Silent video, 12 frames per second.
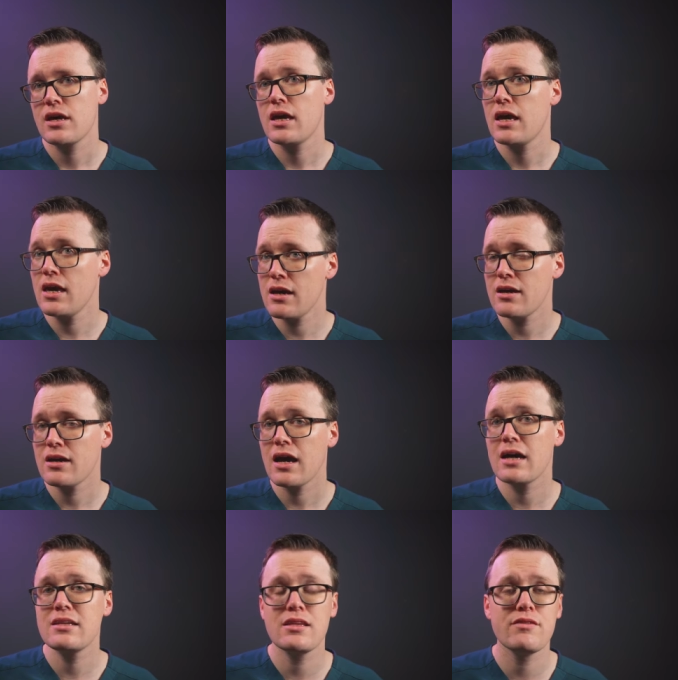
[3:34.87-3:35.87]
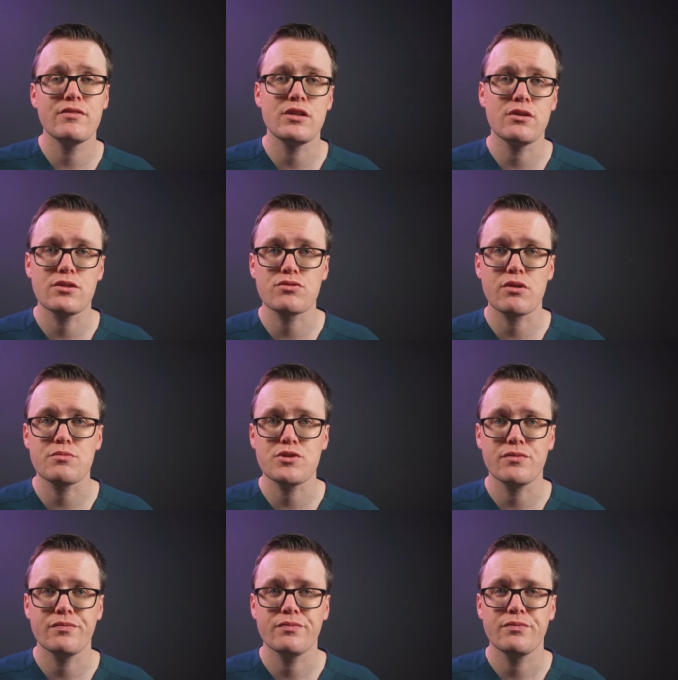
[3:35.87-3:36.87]
here and in the video
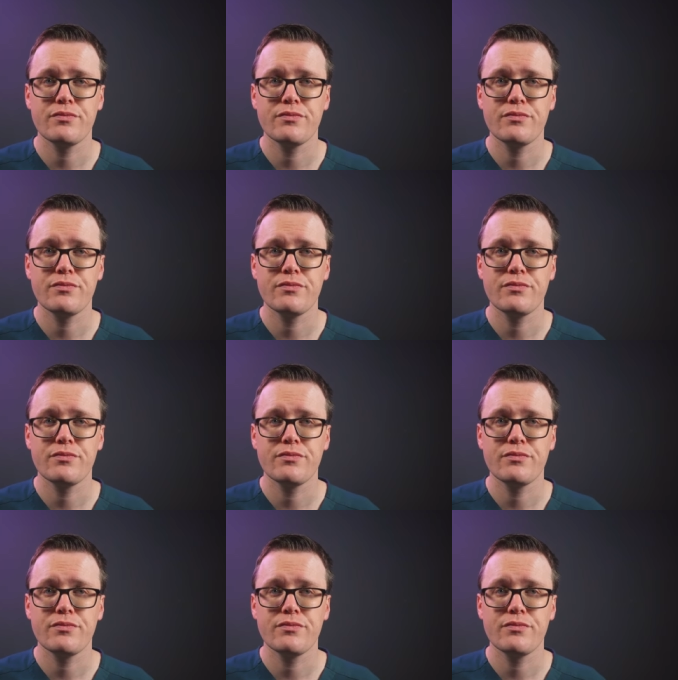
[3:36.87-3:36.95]
description.